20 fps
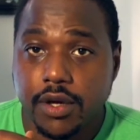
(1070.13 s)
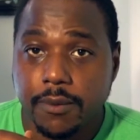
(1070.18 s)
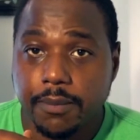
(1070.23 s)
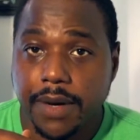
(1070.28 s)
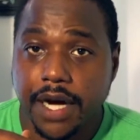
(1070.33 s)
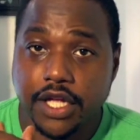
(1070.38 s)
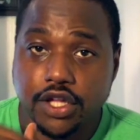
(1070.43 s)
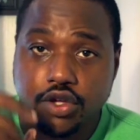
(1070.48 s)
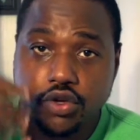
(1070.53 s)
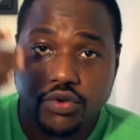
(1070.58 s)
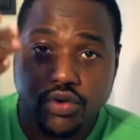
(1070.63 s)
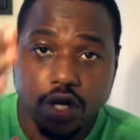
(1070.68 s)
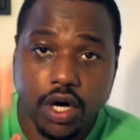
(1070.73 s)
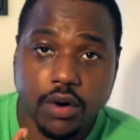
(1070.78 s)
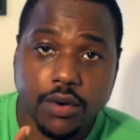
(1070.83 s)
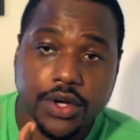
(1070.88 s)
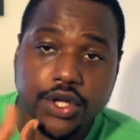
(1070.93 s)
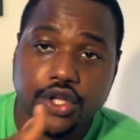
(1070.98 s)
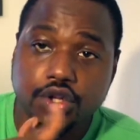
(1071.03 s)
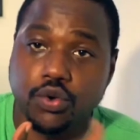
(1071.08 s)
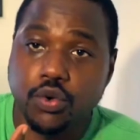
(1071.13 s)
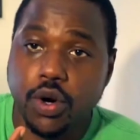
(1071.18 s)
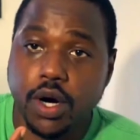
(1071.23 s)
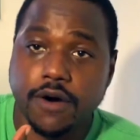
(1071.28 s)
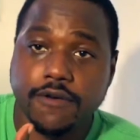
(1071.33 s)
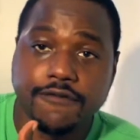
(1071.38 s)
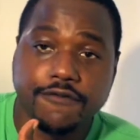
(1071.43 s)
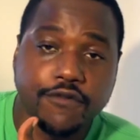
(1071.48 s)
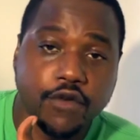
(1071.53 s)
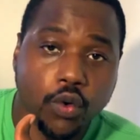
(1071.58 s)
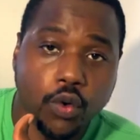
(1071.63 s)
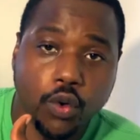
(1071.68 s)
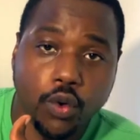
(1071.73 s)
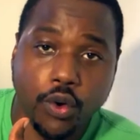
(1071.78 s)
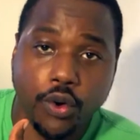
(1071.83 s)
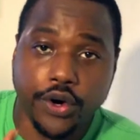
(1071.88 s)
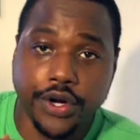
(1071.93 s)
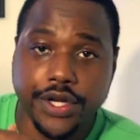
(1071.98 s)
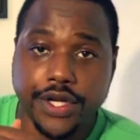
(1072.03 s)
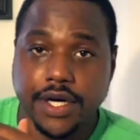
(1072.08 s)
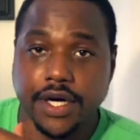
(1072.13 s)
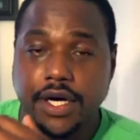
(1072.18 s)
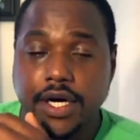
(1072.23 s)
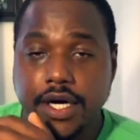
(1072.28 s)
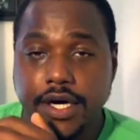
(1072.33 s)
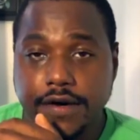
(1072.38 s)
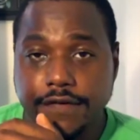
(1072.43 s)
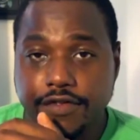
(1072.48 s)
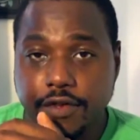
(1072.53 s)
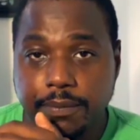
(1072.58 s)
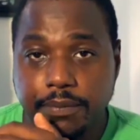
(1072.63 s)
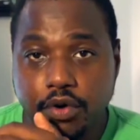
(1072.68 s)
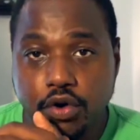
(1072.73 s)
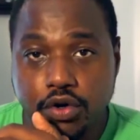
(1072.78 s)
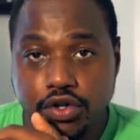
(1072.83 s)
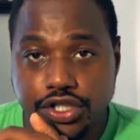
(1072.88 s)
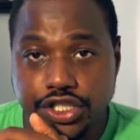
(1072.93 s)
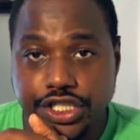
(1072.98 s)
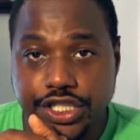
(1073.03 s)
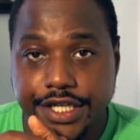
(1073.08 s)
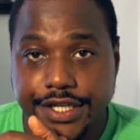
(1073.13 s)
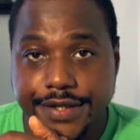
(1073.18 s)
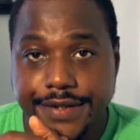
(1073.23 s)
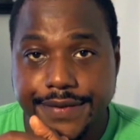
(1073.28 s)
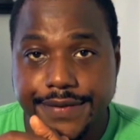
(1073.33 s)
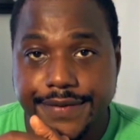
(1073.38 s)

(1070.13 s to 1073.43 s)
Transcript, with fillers: By you knowing, you are void of the bullshit.